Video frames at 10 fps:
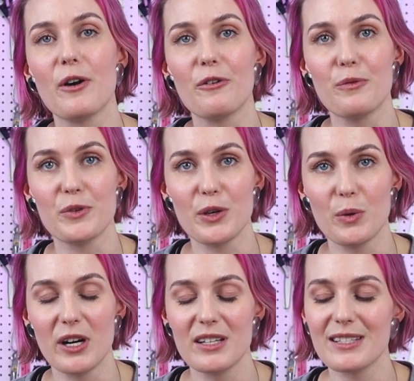of
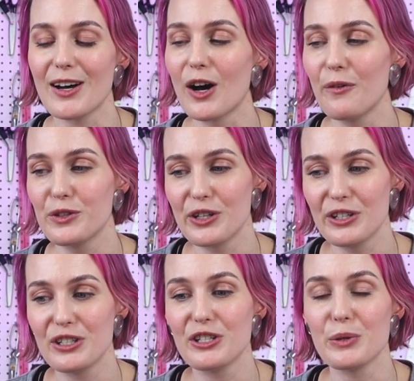viewers
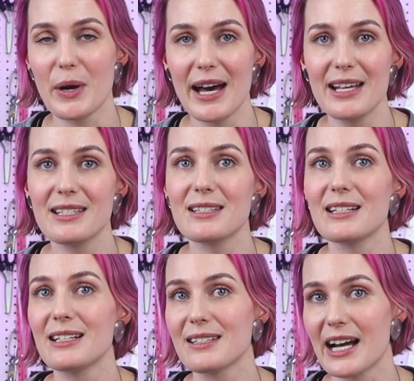after the US
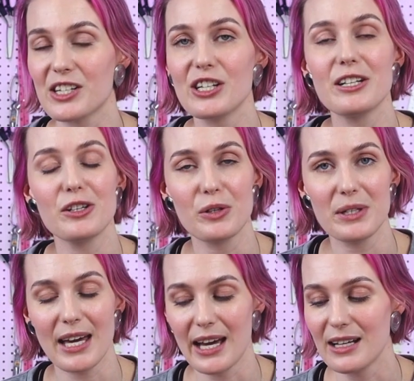is actually the
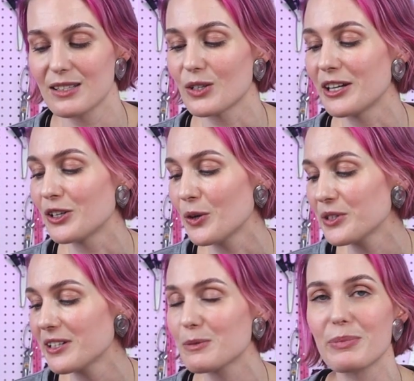UK. So I know
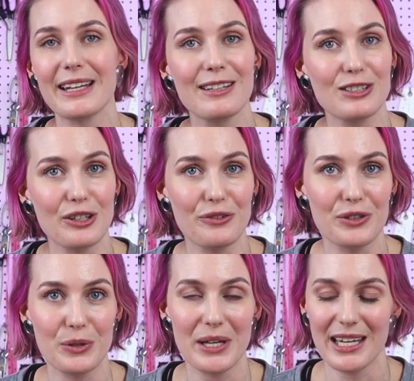there's plenty of
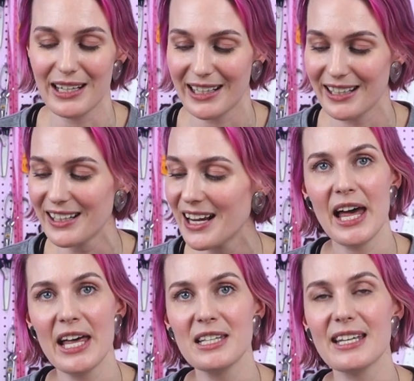you here.
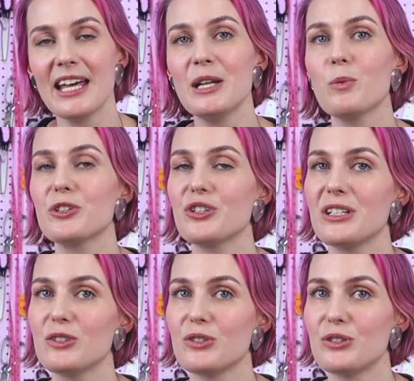And then what you
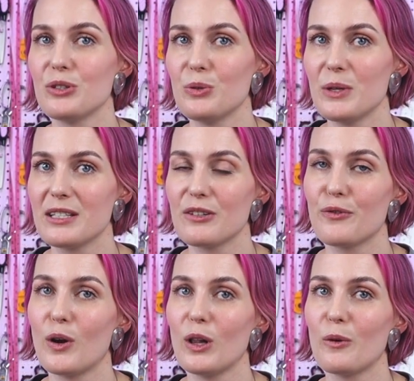need to do is to
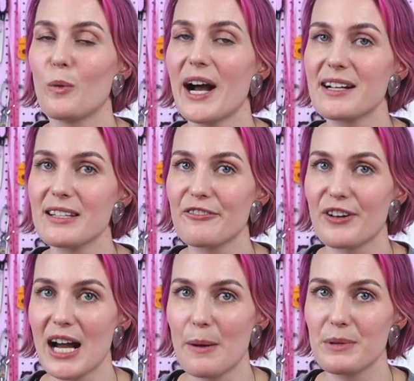follow
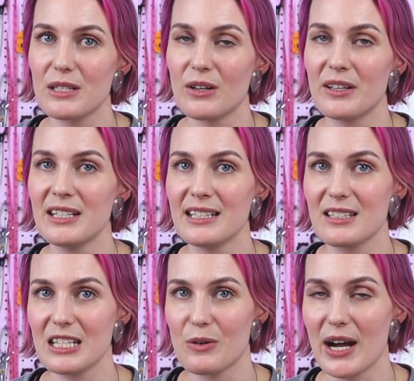Wax+Wraps on
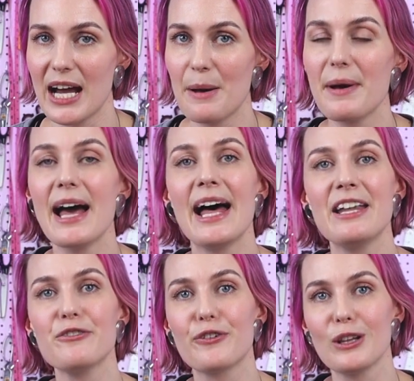Instagram
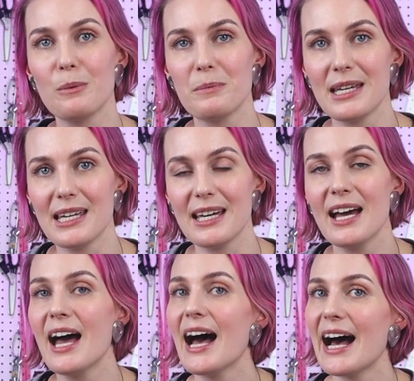and follow me
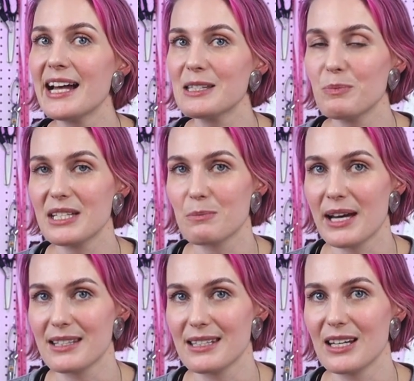at Miss
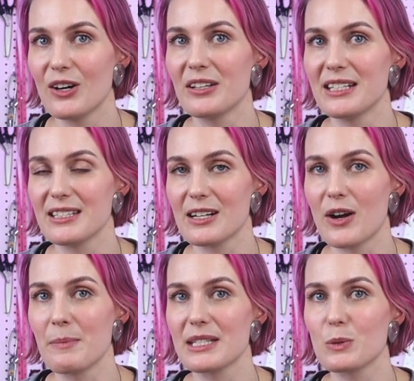Matti on
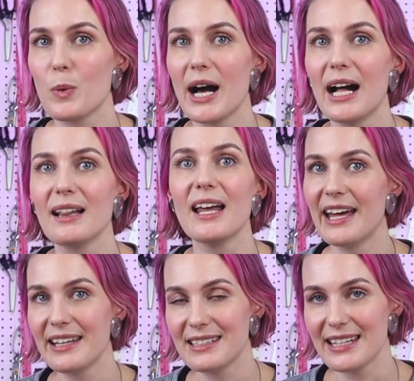Instagram as well.
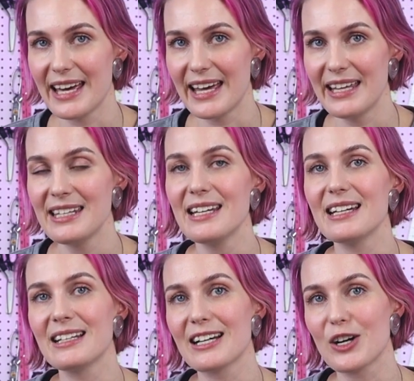And then
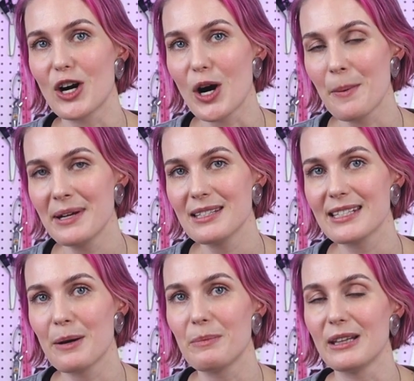in a comment
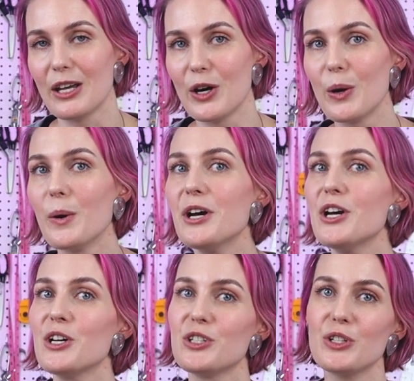down below,
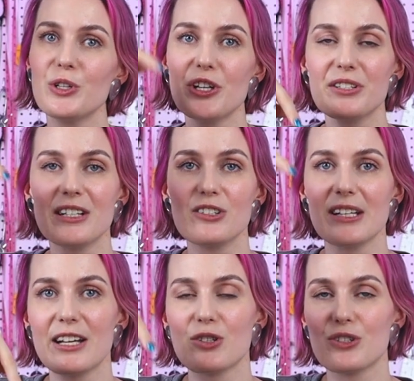you just need to
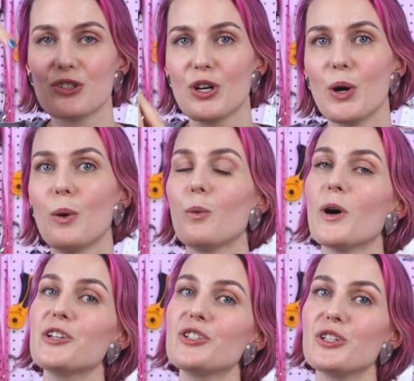let us know
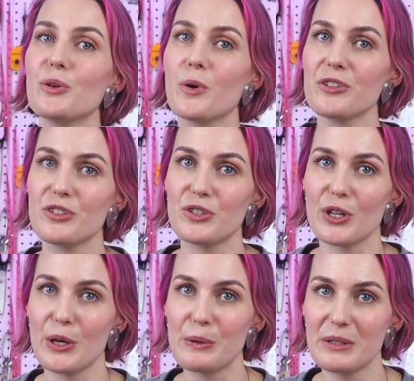what do you want to
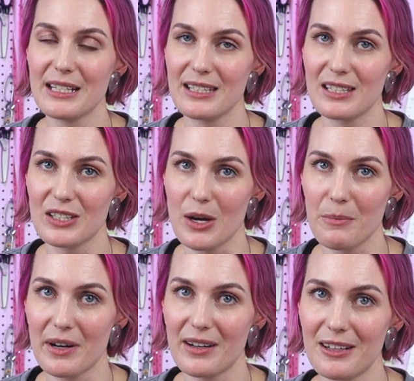sew this
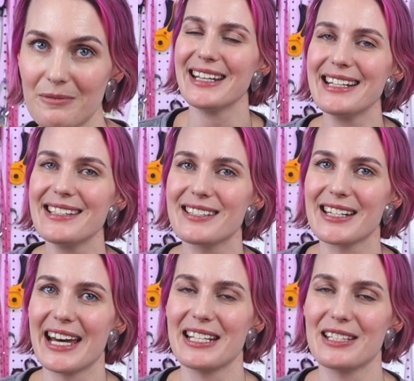summer. Please
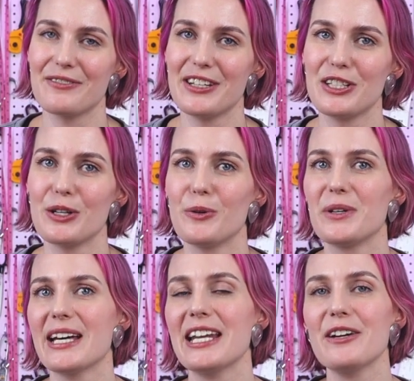share this video
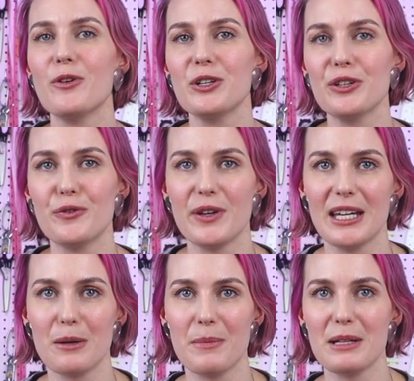with anyone you
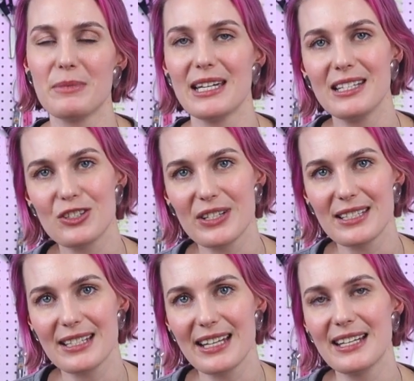think might be
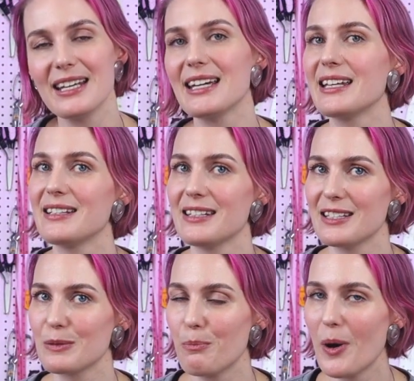interested in
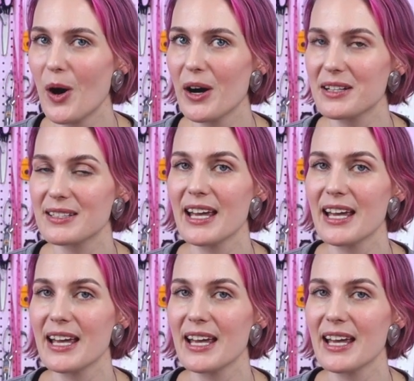this box